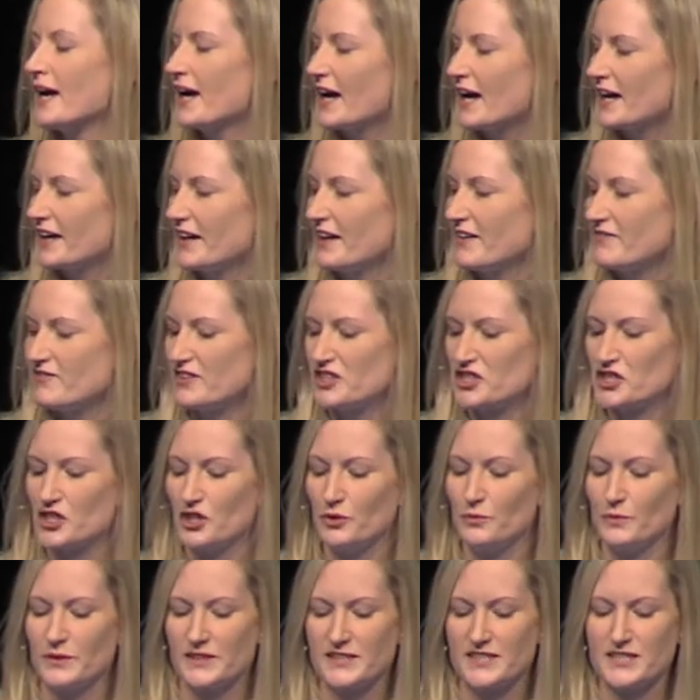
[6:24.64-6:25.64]
And our
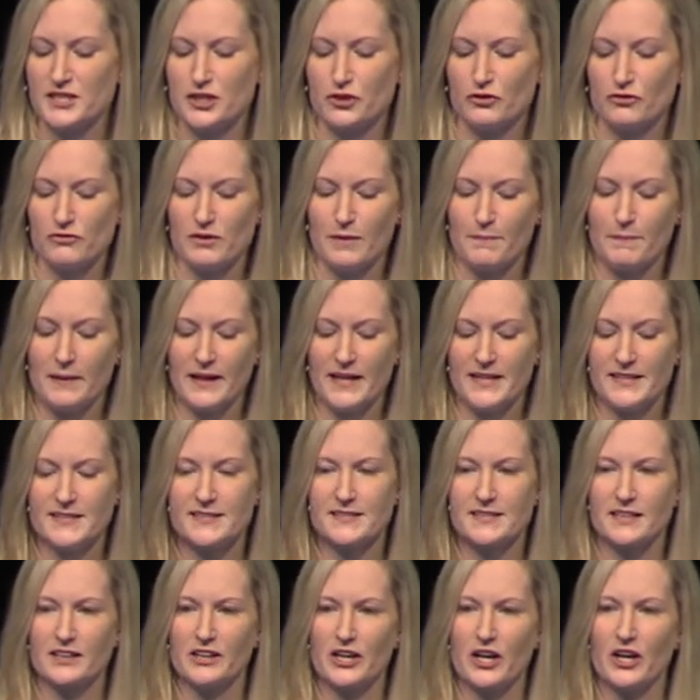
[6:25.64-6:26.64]
vision was to replace
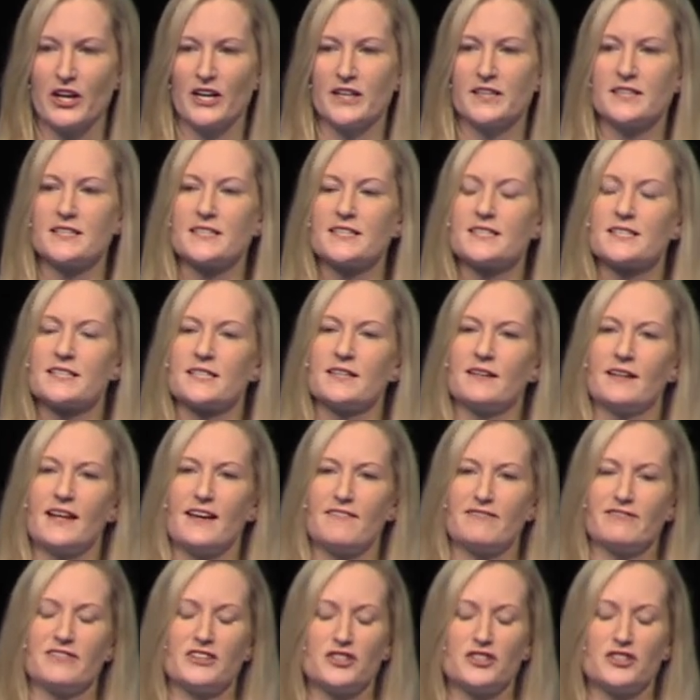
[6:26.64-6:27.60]
the current left